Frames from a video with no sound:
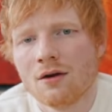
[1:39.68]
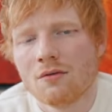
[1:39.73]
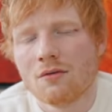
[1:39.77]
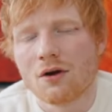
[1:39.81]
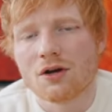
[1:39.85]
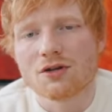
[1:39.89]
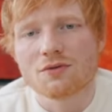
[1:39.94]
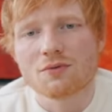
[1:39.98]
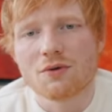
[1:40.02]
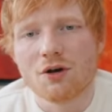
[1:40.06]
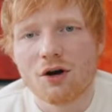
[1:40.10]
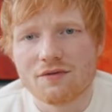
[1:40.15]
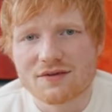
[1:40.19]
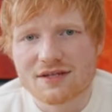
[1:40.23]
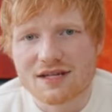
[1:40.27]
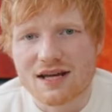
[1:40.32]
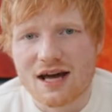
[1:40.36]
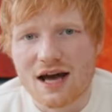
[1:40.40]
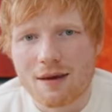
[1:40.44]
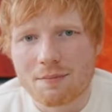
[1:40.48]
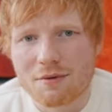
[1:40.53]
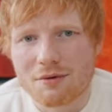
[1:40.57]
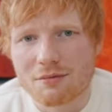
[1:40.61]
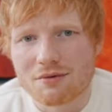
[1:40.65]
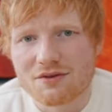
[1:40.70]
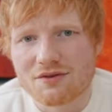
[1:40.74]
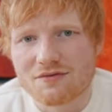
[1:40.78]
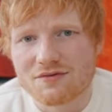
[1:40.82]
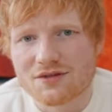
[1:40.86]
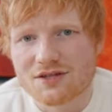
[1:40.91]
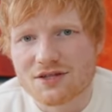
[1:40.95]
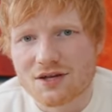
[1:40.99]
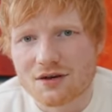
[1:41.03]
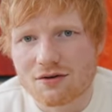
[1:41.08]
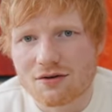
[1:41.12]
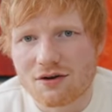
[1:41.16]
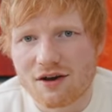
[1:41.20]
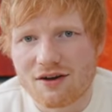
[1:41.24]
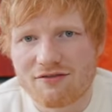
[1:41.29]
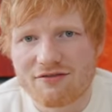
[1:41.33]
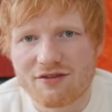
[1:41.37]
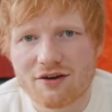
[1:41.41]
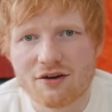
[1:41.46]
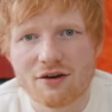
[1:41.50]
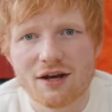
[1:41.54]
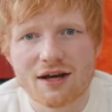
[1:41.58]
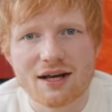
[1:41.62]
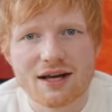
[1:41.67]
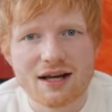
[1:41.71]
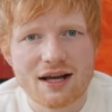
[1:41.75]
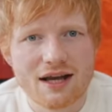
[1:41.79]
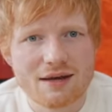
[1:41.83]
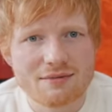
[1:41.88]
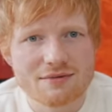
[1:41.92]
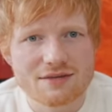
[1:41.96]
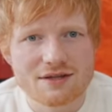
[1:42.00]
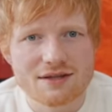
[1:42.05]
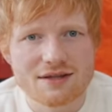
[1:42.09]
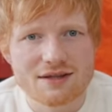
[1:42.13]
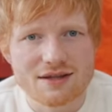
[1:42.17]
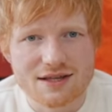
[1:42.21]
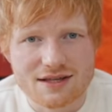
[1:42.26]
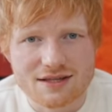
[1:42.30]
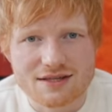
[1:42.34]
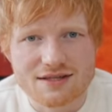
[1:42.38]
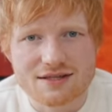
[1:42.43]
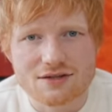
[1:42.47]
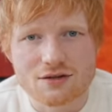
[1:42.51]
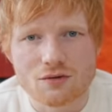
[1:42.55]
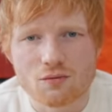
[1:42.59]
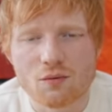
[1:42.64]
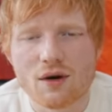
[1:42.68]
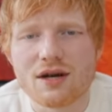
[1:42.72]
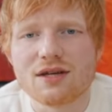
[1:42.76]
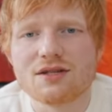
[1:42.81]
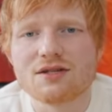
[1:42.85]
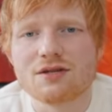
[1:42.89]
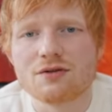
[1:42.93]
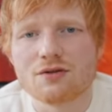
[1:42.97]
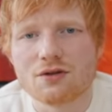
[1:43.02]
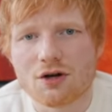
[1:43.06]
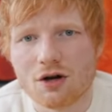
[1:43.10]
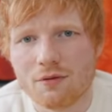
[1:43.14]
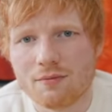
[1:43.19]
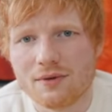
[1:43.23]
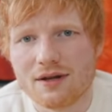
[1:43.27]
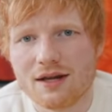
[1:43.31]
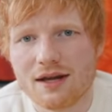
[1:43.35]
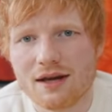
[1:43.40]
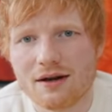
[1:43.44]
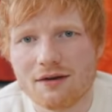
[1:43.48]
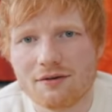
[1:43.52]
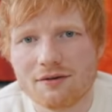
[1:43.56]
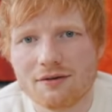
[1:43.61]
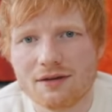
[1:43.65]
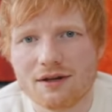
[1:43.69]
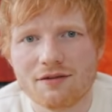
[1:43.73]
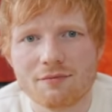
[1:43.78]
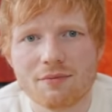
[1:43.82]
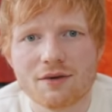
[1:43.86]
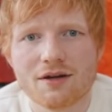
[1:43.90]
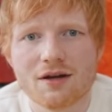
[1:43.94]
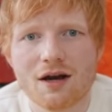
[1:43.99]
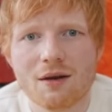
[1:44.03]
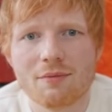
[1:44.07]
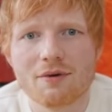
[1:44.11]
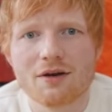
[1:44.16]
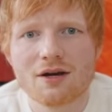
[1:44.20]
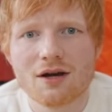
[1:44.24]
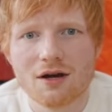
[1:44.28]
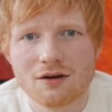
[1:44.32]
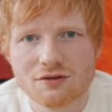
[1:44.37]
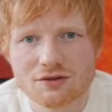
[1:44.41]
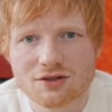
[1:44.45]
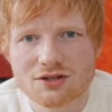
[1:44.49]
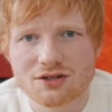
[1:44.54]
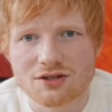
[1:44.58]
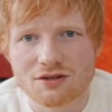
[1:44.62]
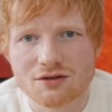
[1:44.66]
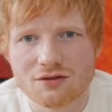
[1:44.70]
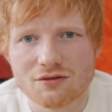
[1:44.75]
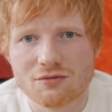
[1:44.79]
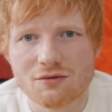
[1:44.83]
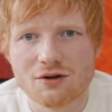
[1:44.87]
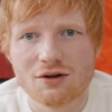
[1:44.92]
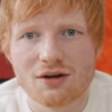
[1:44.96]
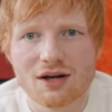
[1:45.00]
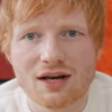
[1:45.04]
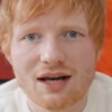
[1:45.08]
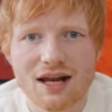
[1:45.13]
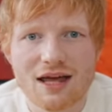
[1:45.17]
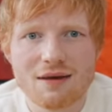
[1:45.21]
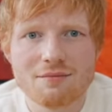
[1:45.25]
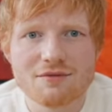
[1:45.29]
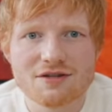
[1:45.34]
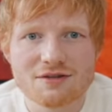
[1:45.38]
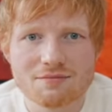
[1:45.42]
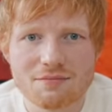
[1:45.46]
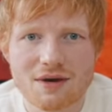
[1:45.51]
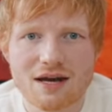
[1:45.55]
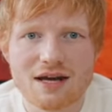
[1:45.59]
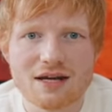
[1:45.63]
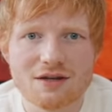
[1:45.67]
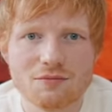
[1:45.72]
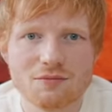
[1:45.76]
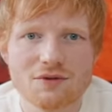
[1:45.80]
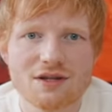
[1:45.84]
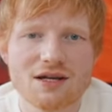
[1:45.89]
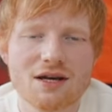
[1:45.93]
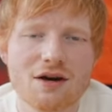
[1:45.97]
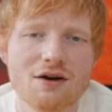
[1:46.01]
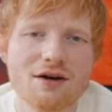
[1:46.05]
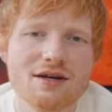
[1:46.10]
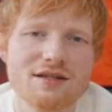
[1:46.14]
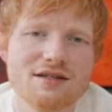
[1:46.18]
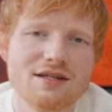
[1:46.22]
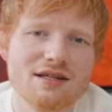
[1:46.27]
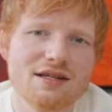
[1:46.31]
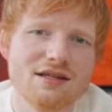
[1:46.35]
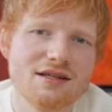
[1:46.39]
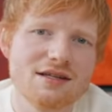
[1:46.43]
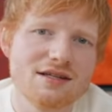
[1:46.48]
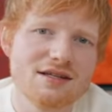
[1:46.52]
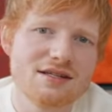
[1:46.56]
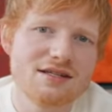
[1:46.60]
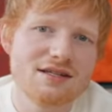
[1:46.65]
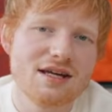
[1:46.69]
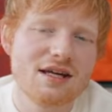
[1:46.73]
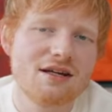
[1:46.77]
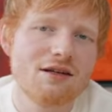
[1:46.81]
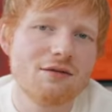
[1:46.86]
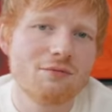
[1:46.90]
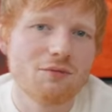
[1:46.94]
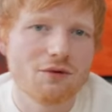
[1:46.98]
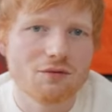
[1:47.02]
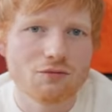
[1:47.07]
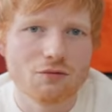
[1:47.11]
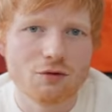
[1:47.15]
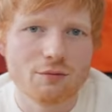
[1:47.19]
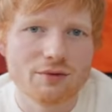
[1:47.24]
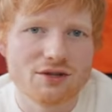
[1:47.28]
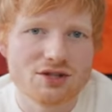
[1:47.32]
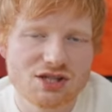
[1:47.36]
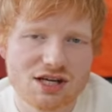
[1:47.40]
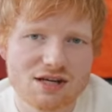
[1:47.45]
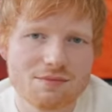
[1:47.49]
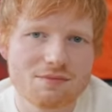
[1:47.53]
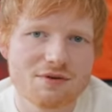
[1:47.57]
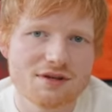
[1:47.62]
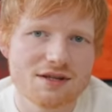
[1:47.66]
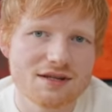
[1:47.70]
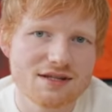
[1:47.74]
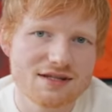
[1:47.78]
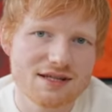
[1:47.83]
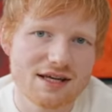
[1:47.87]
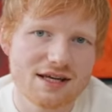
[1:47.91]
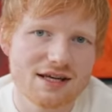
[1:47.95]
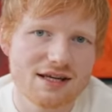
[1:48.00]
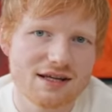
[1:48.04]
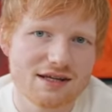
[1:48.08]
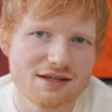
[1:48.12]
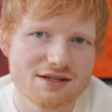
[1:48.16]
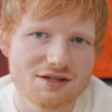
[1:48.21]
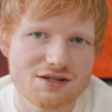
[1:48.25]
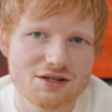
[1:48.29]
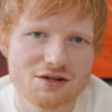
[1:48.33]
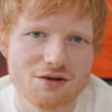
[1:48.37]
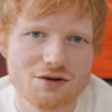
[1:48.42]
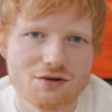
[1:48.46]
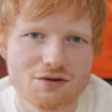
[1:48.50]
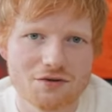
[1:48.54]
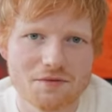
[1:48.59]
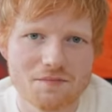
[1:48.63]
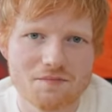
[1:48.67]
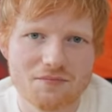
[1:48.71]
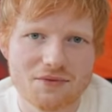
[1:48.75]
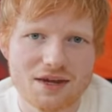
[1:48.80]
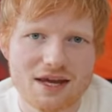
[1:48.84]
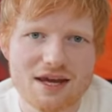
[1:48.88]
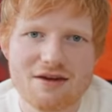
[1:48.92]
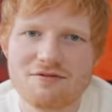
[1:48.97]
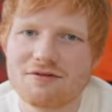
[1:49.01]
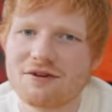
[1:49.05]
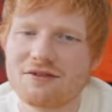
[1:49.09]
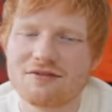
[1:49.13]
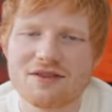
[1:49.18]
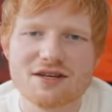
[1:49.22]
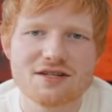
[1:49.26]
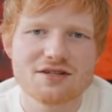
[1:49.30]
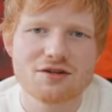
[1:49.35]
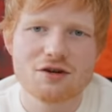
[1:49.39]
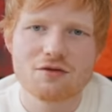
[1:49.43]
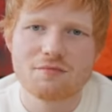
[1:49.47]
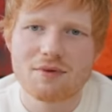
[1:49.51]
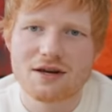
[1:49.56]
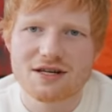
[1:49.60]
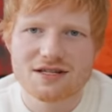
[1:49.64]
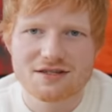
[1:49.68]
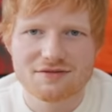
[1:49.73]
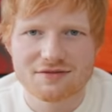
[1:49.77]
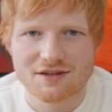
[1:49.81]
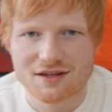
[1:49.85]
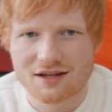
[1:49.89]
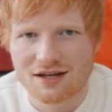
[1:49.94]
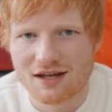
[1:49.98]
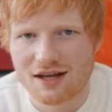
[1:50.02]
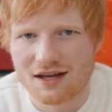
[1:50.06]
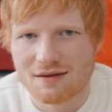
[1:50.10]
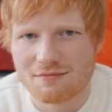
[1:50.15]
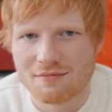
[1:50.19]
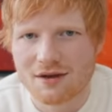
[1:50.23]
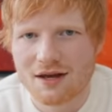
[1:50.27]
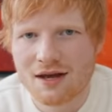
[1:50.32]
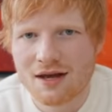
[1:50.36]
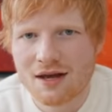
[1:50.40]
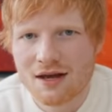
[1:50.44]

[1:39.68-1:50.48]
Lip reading: Whilst we're obviously happy with the result, I feel like claims like this are way too common now and have become a culture where a claim is made with the idea that a settlement will be cheaper than taking it to court, even if there's no base for the claim.